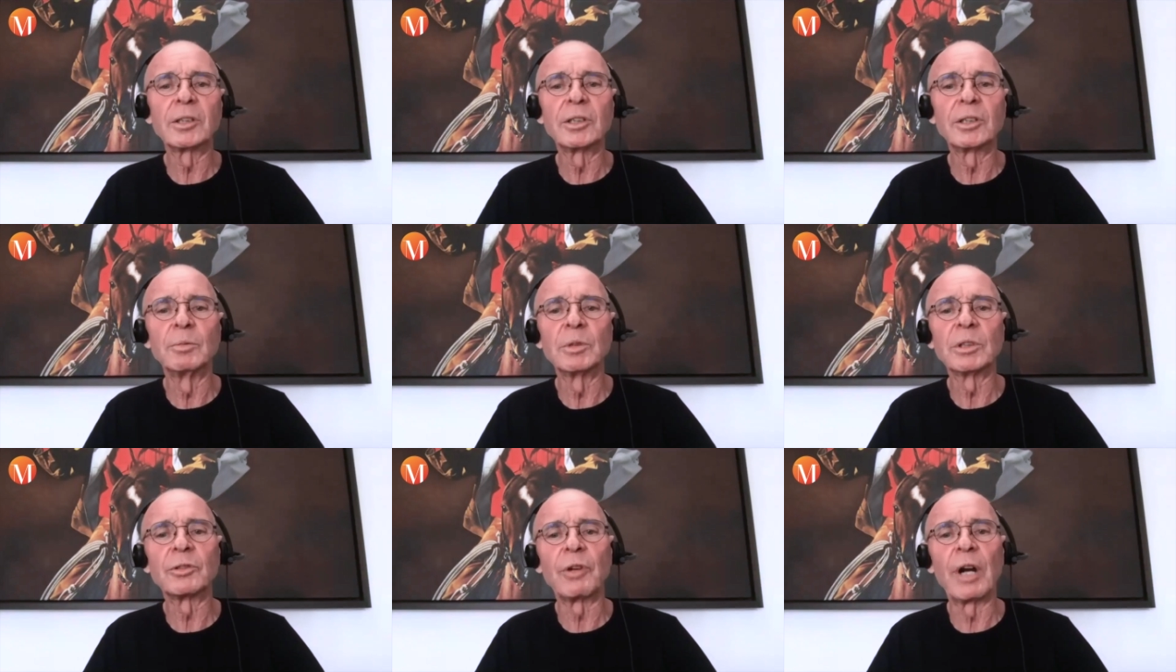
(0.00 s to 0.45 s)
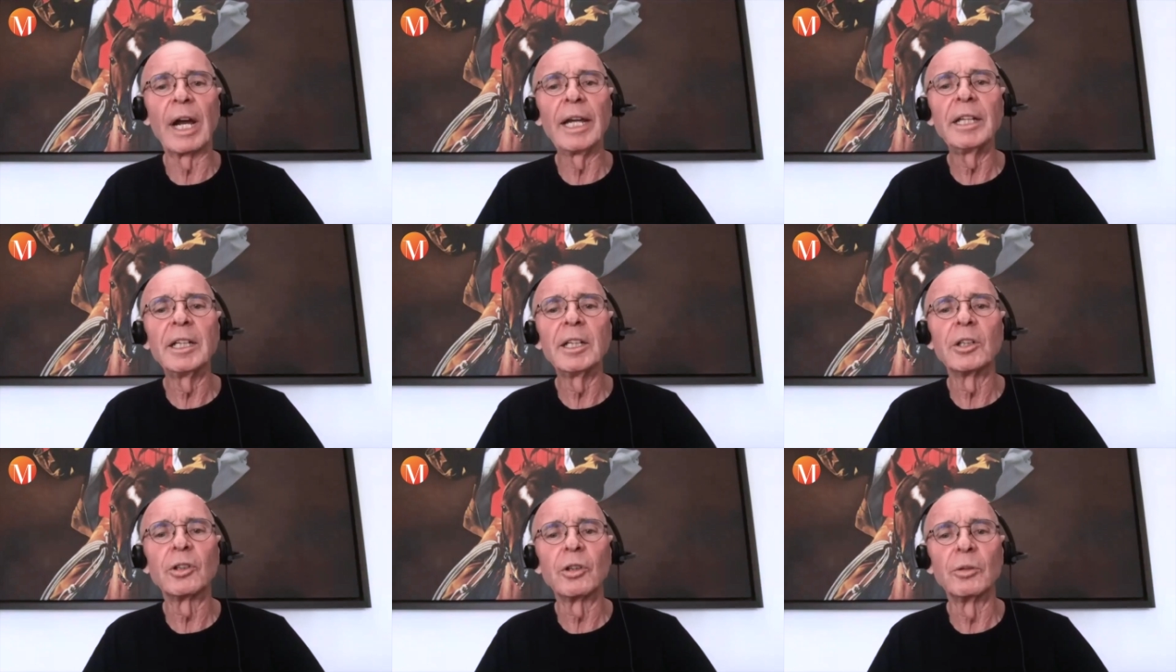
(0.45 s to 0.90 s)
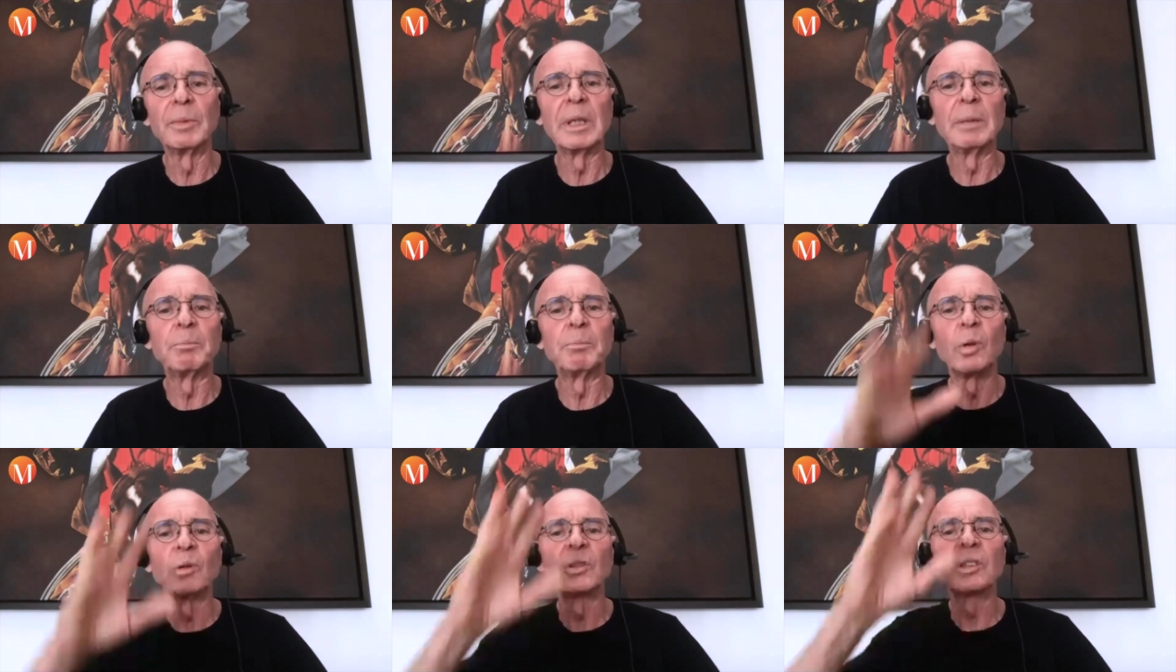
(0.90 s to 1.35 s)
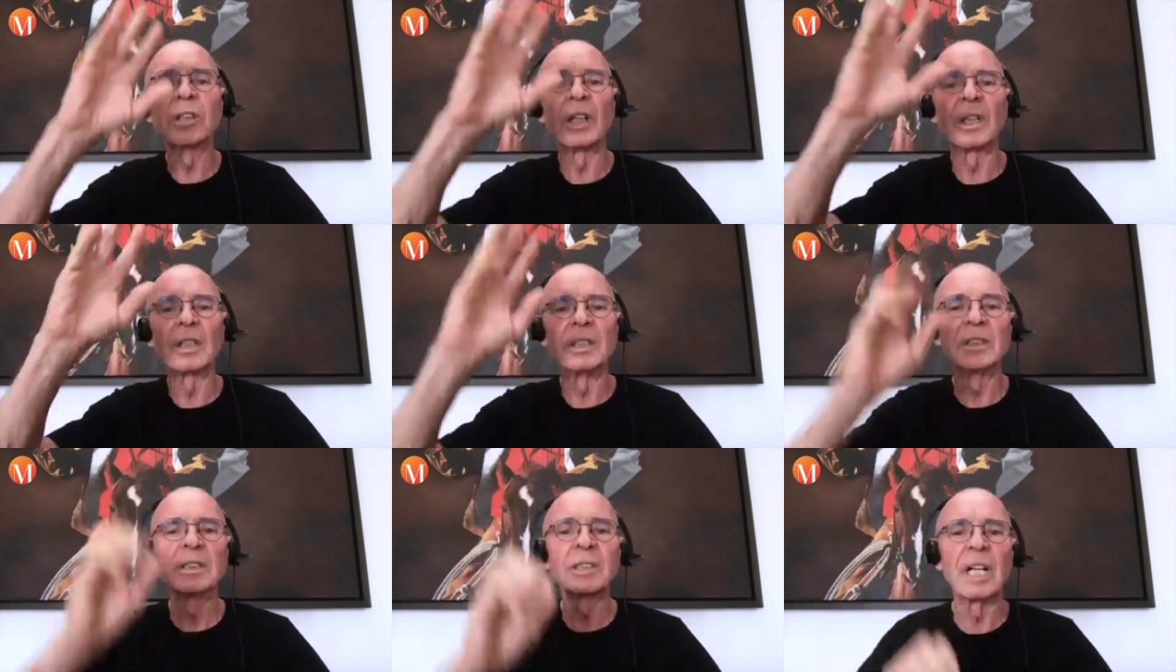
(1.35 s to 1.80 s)
She was writing to me, post
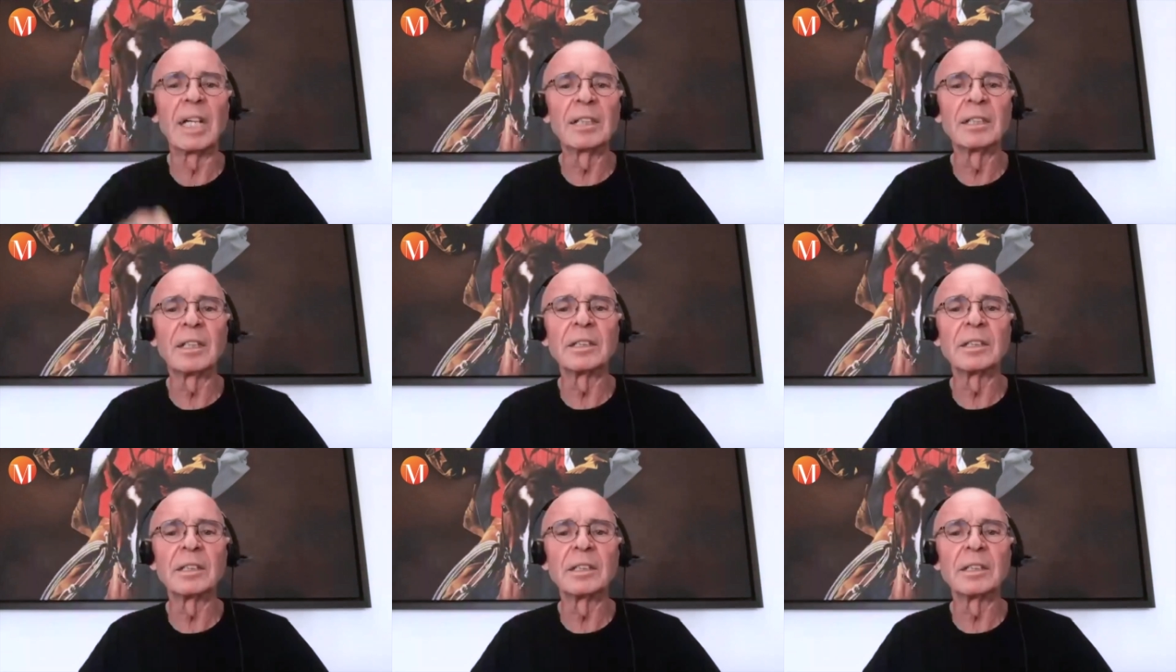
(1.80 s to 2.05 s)
studies done.